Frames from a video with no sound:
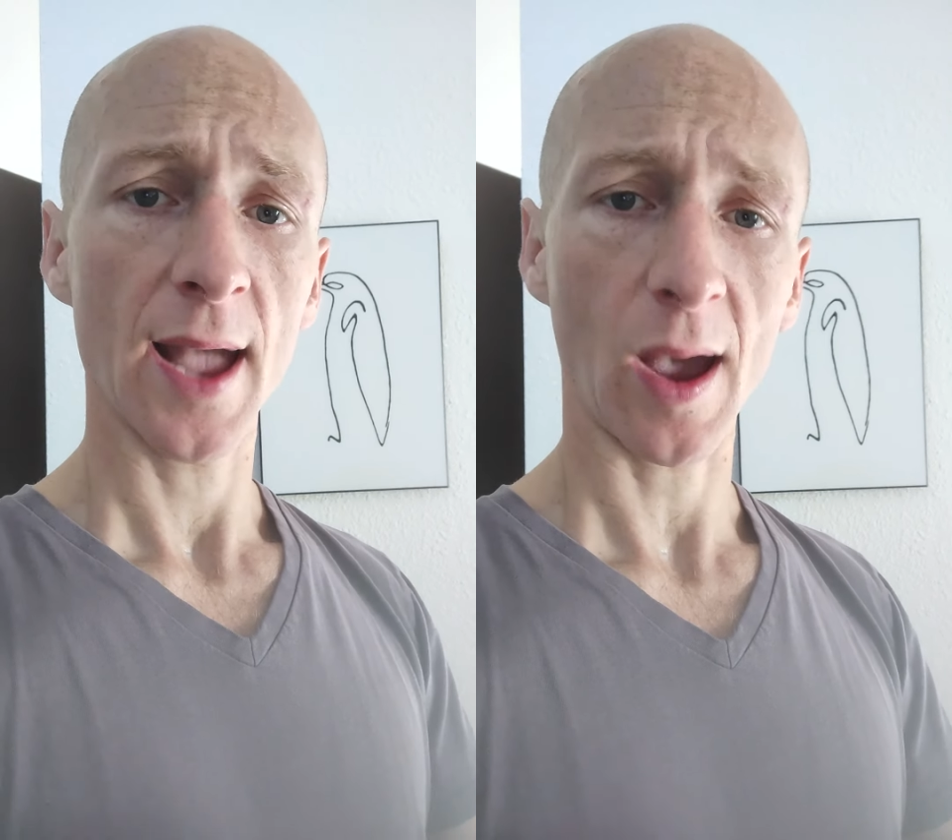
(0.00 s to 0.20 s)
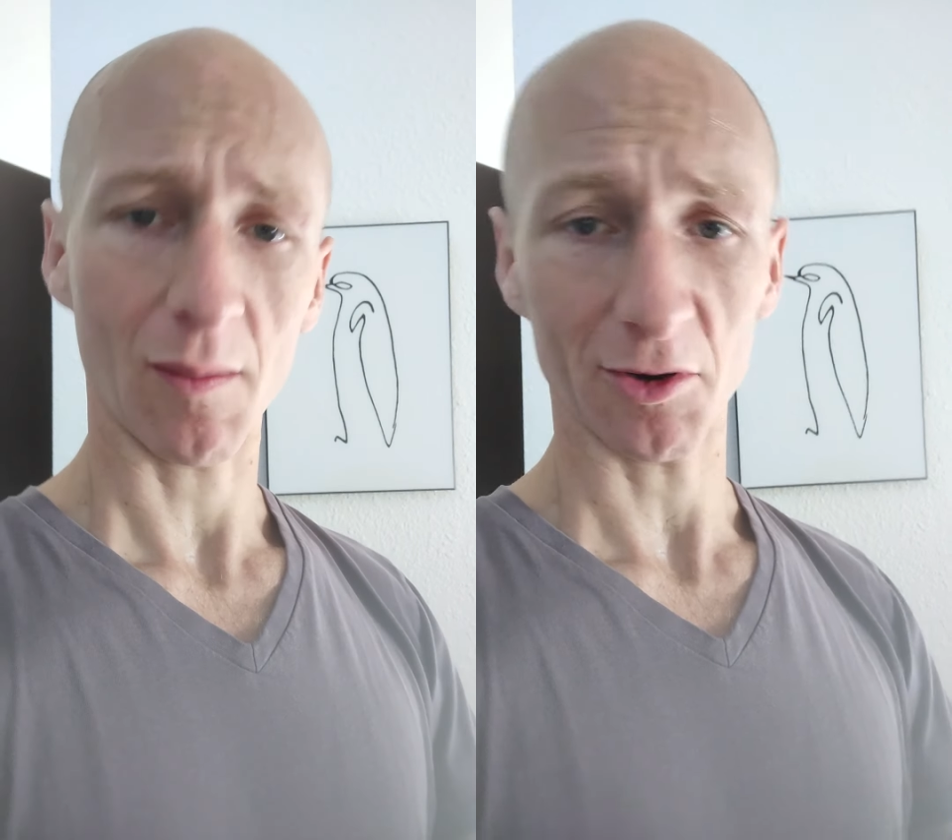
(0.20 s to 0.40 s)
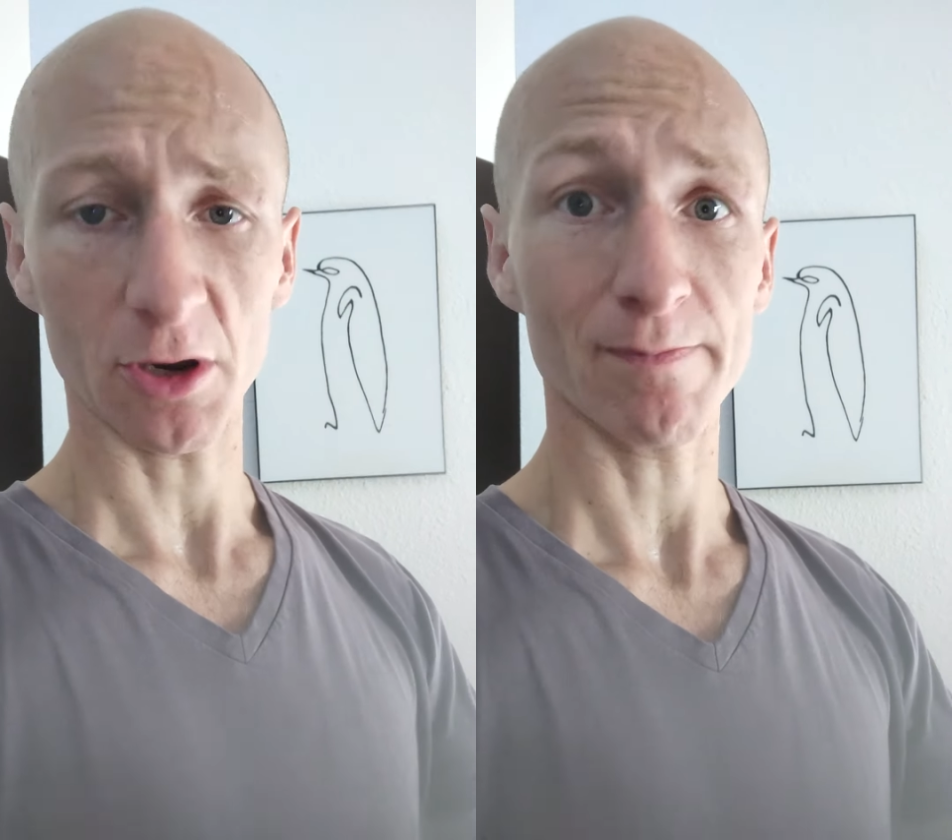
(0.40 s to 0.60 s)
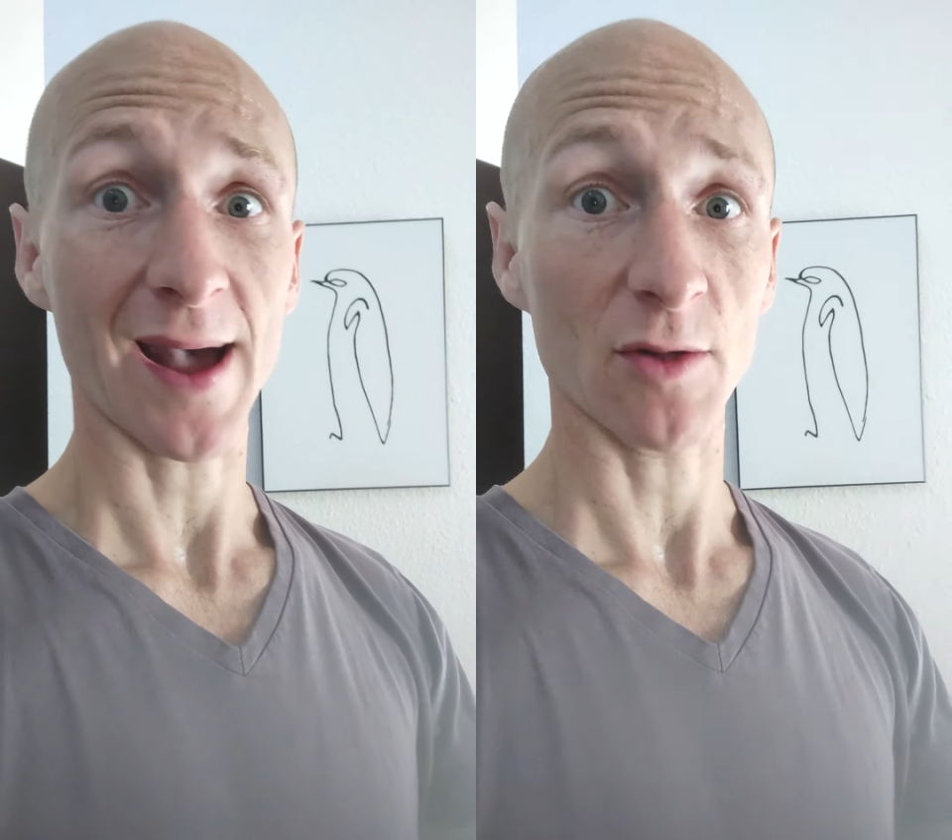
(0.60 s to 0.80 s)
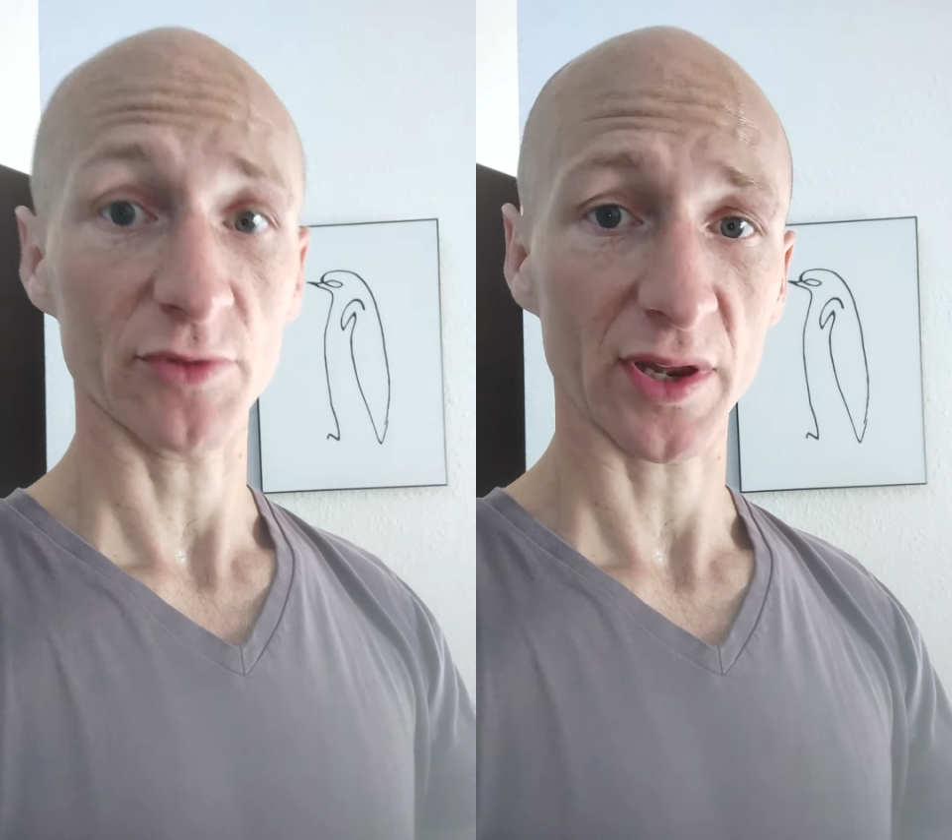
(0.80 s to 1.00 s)
how I'm going to
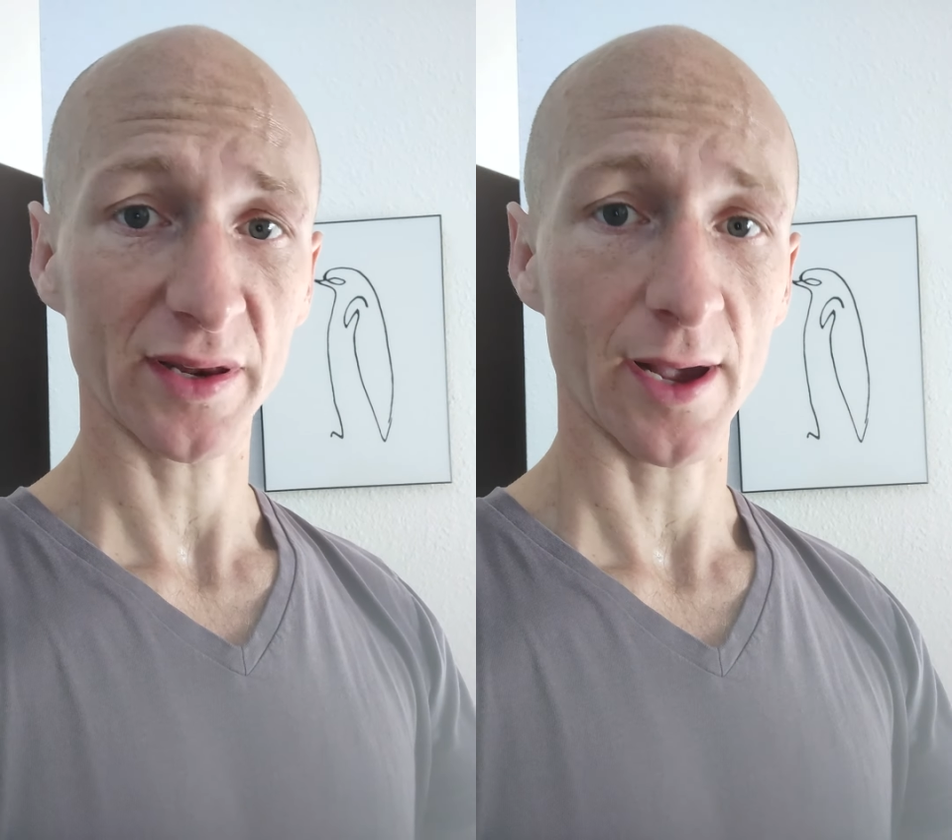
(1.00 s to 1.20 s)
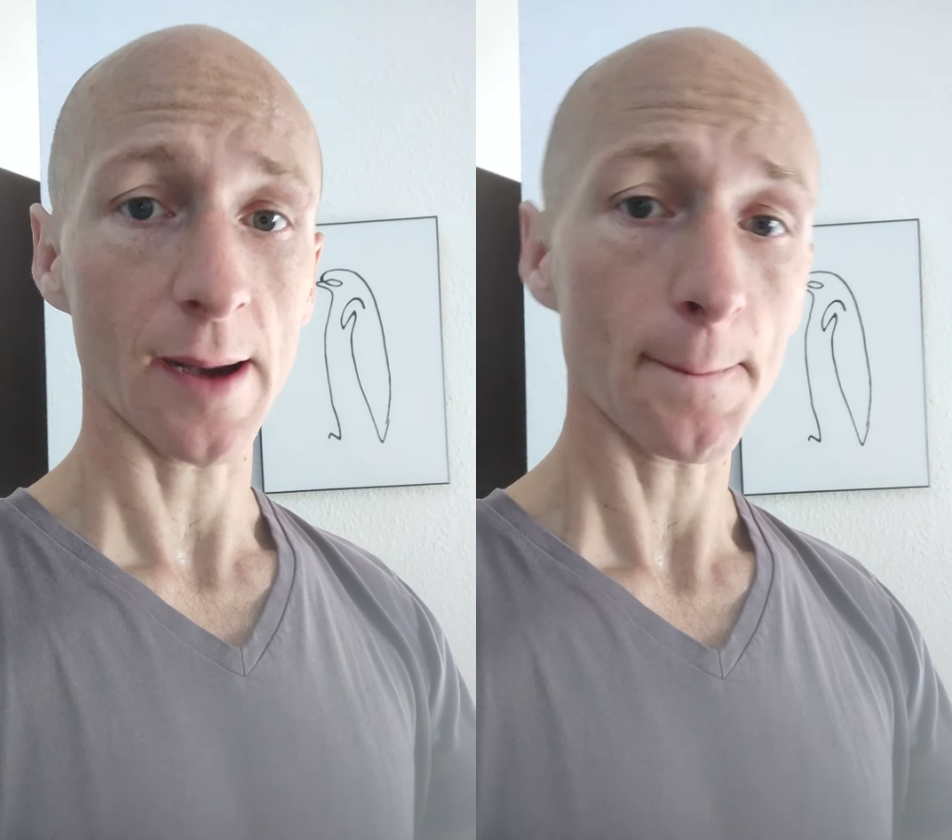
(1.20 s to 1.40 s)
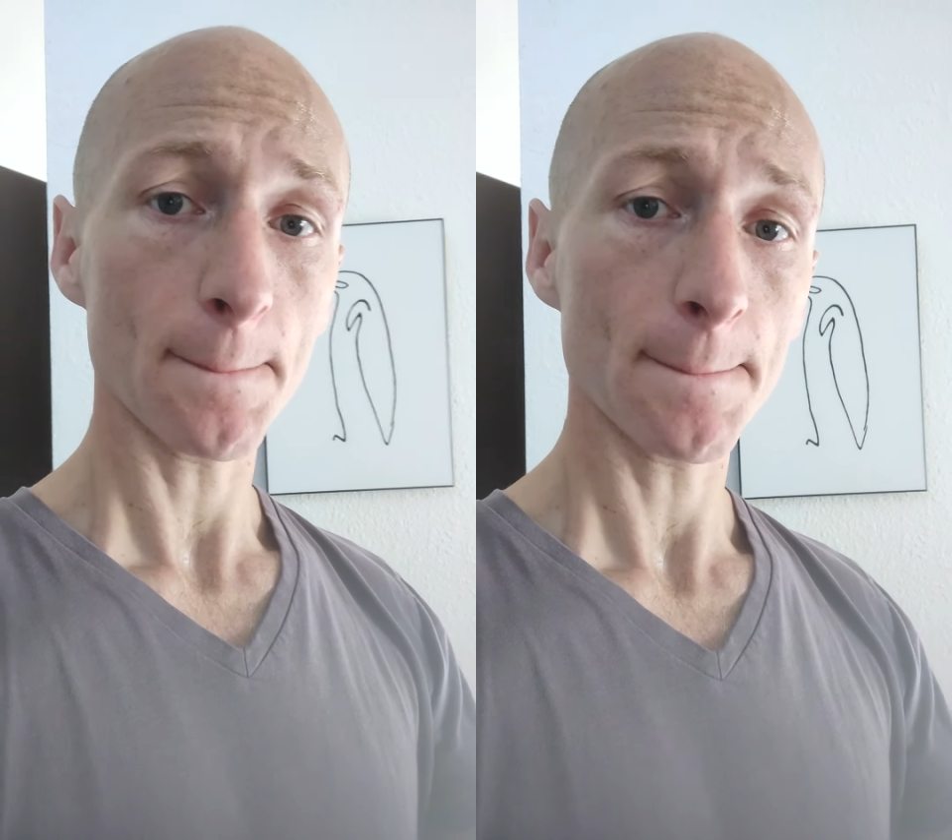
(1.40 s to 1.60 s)
bound this cut.